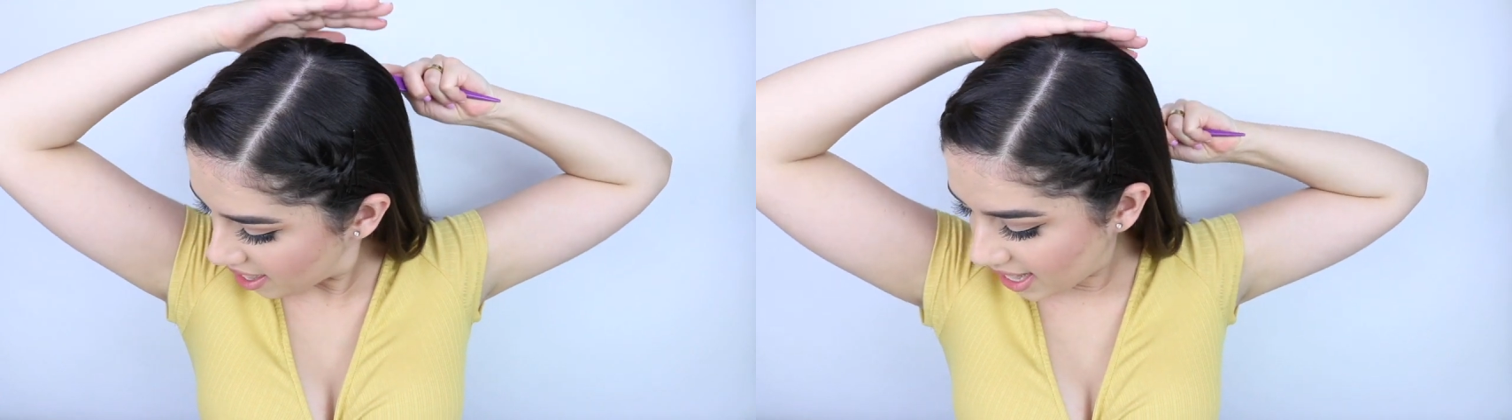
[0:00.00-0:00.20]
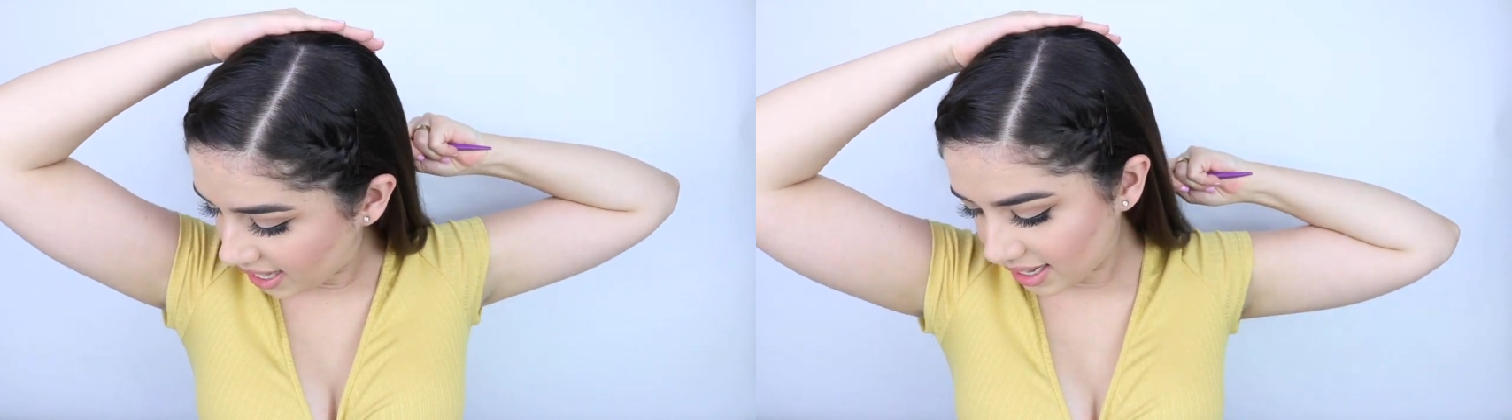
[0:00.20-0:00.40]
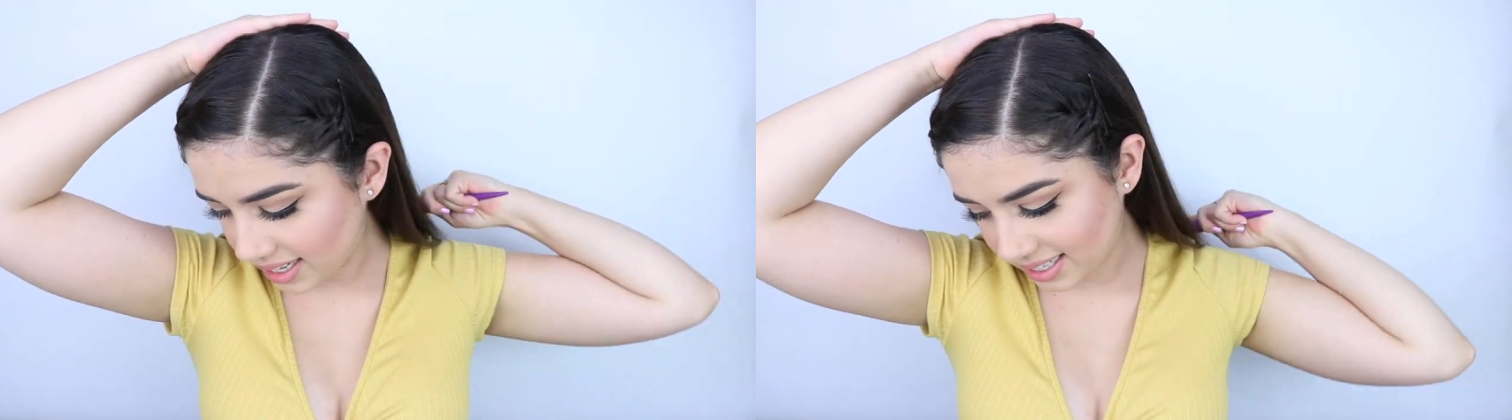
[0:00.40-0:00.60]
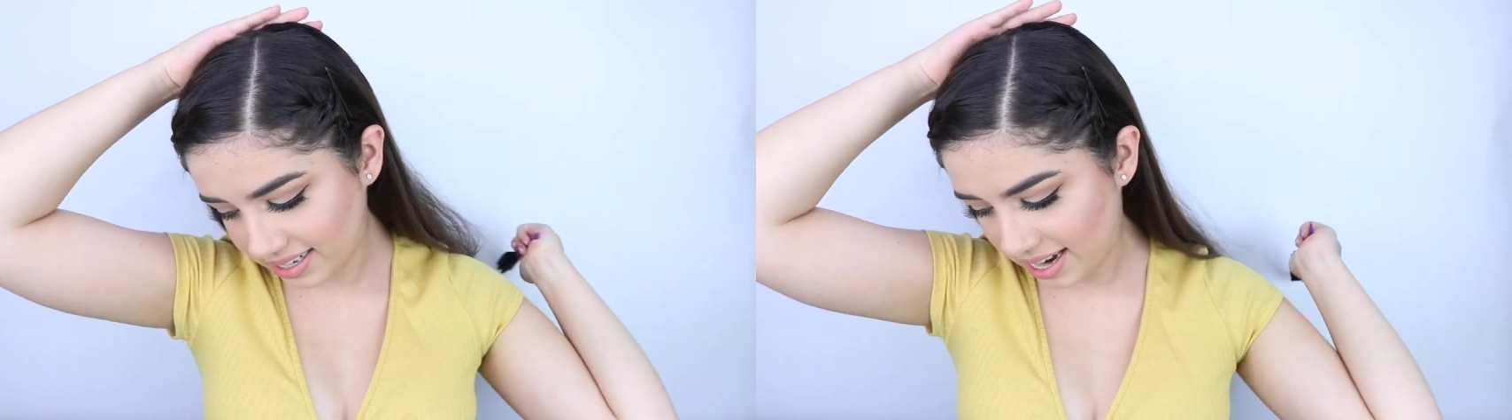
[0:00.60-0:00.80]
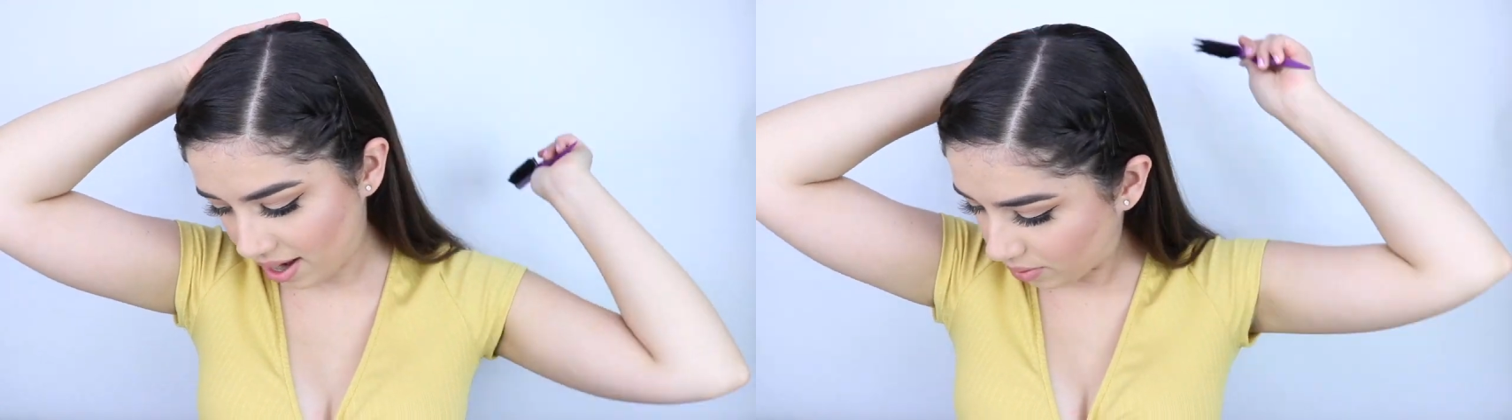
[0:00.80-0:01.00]
and
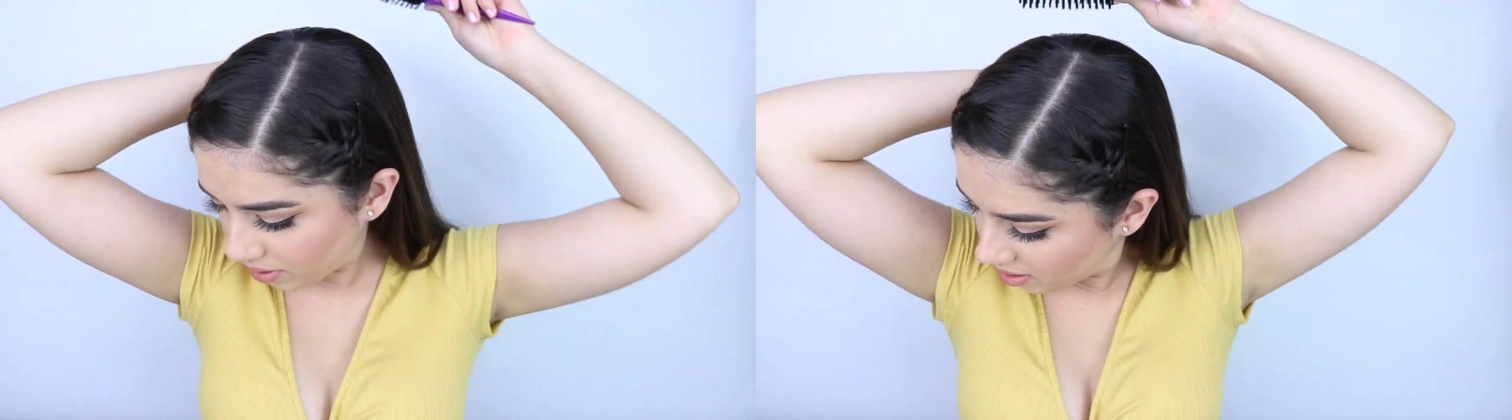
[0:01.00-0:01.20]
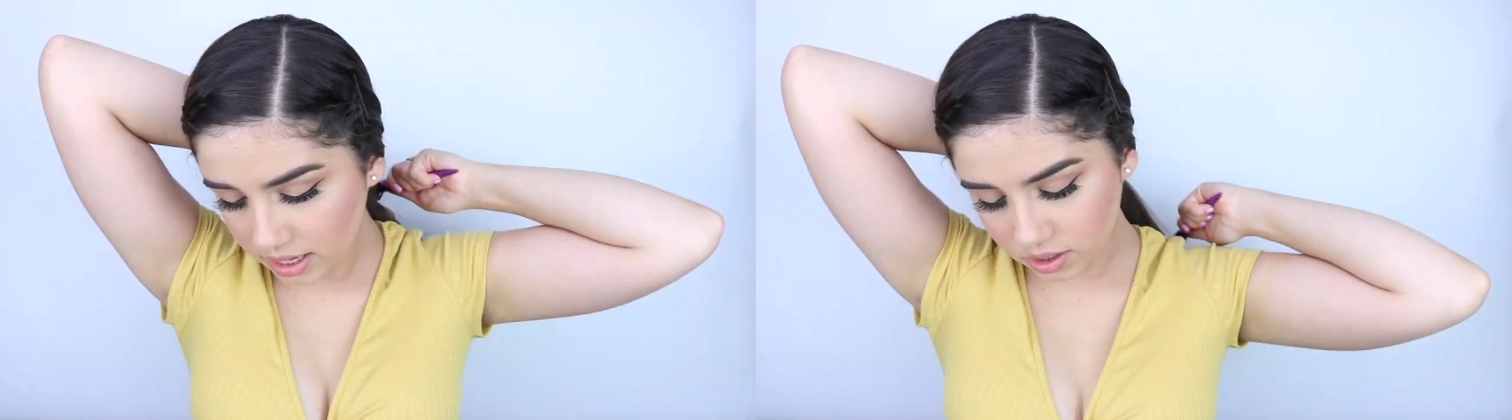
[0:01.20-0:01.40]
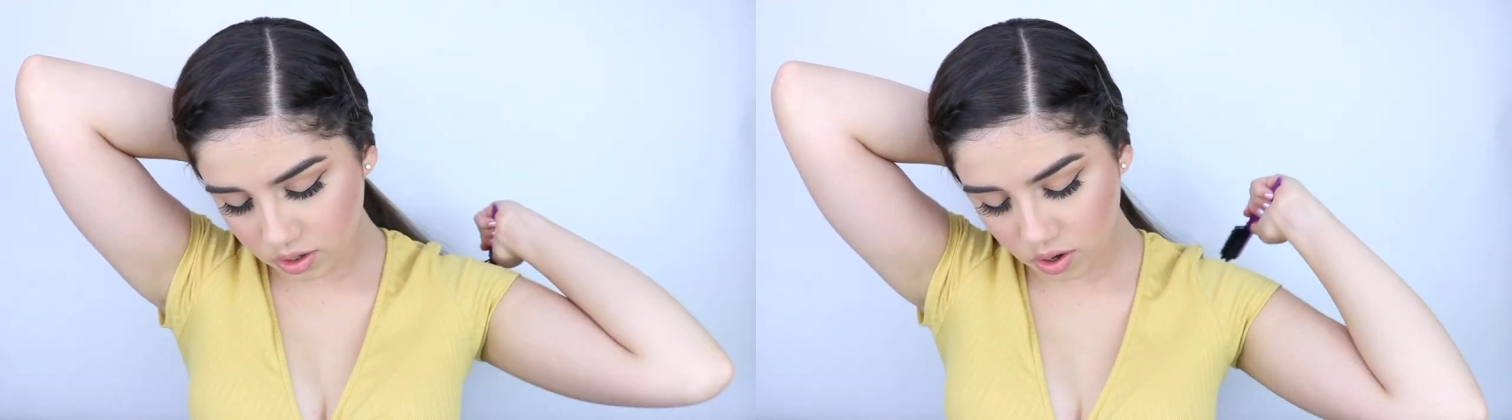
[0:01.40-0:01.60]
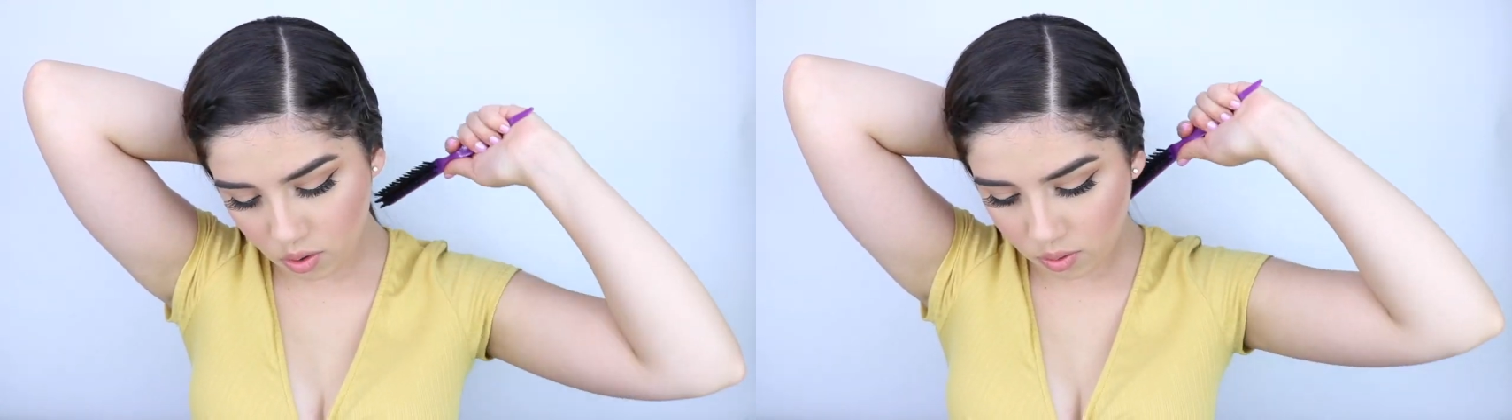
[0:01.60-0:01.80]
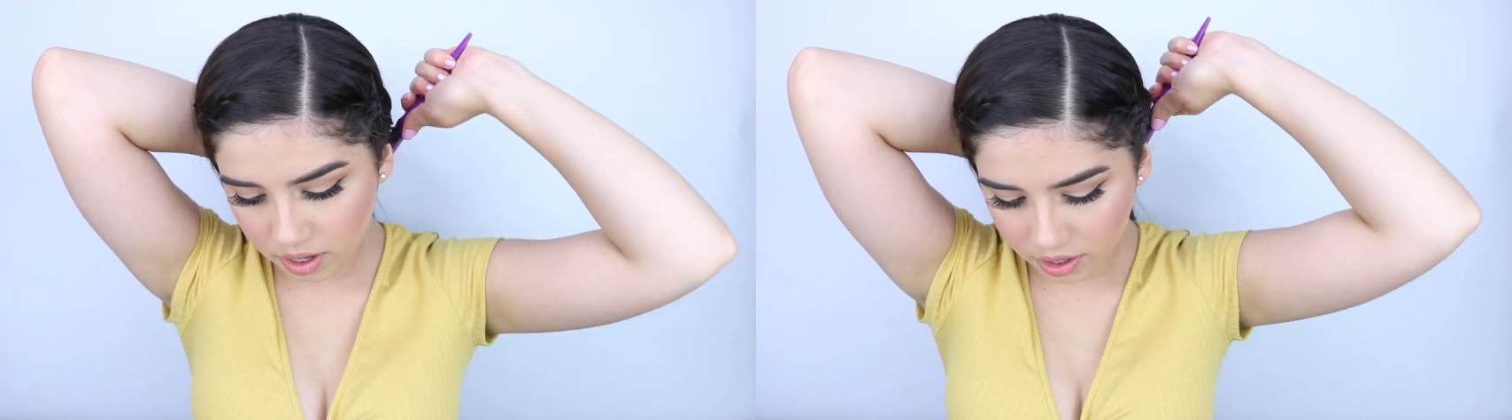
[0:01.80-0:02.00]
down. And so